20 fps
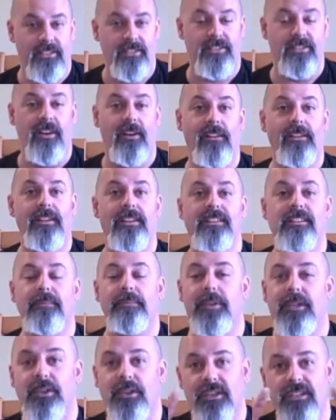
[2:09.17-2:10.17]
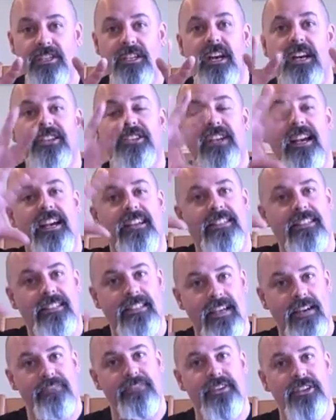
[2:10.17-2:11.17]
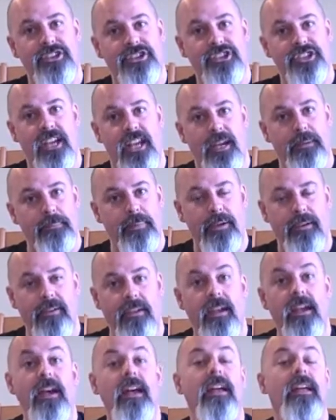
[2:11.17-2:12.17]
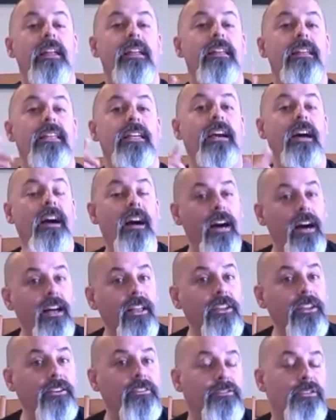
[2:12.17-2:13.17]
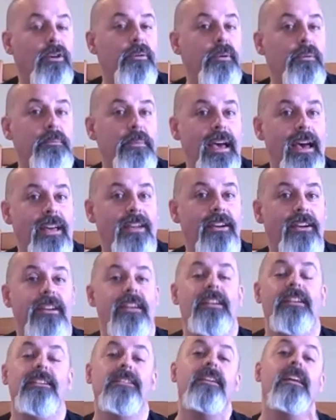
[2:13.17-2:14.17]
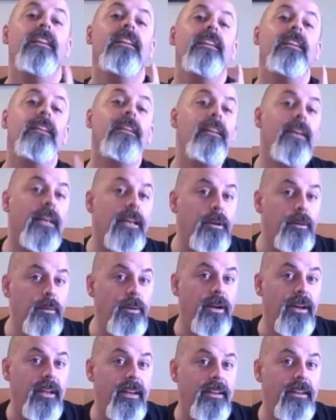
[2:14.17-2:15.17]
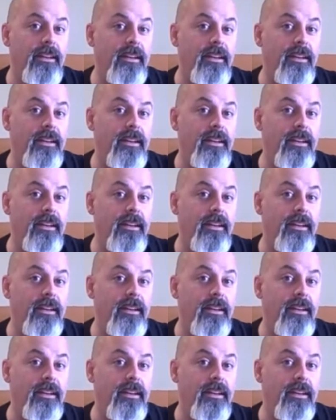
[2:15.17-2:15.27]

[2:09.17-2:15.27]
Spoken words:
Solid is something you can touch. It has a definite shape. The other form of matter is liquid.